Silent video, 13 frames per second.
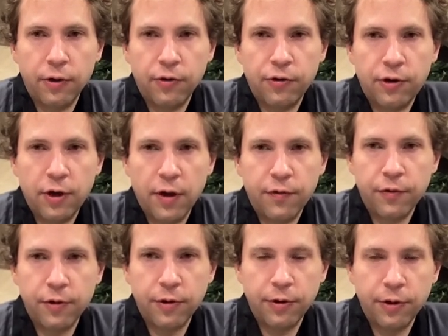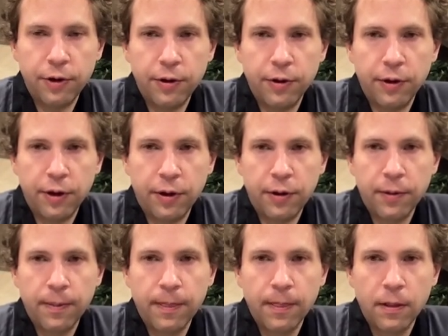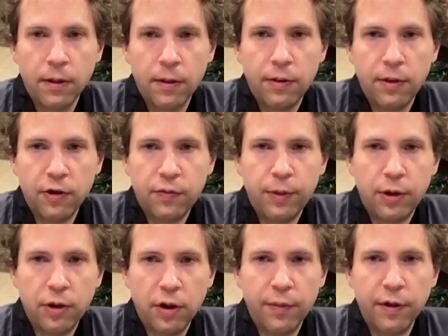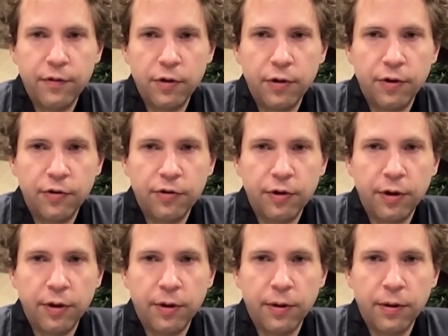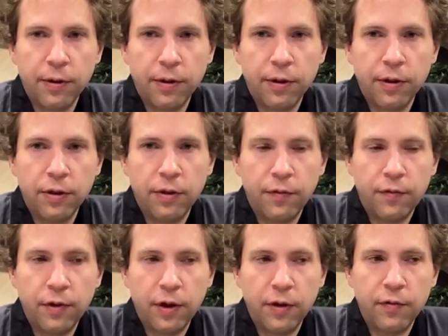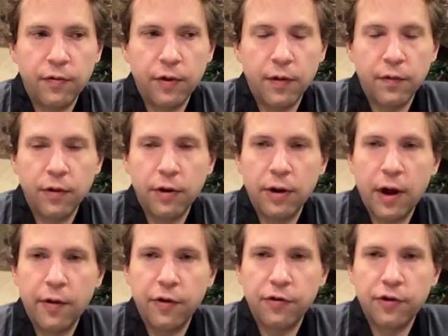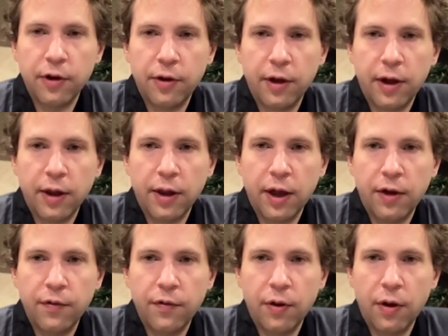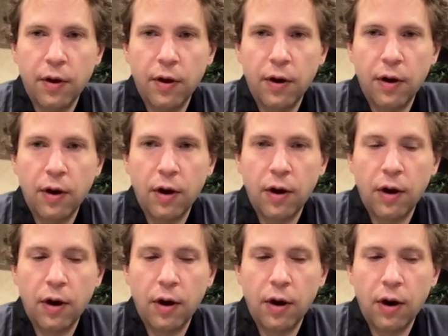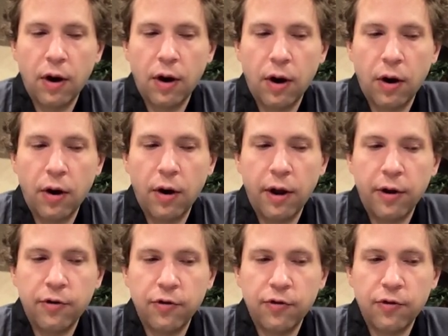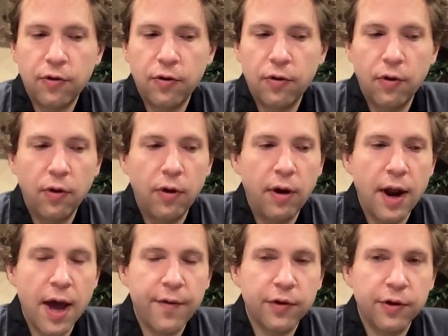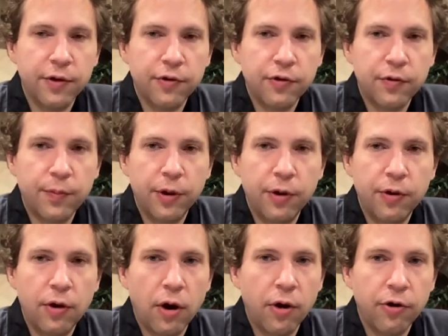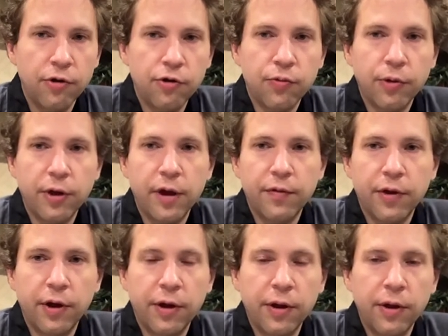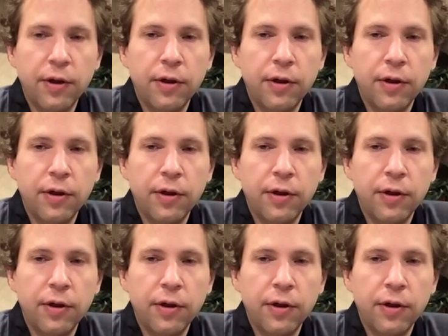is definitely like that's become I've noticed like the fan favorite, how I said like a lot of art, not just novelist, but artist will have like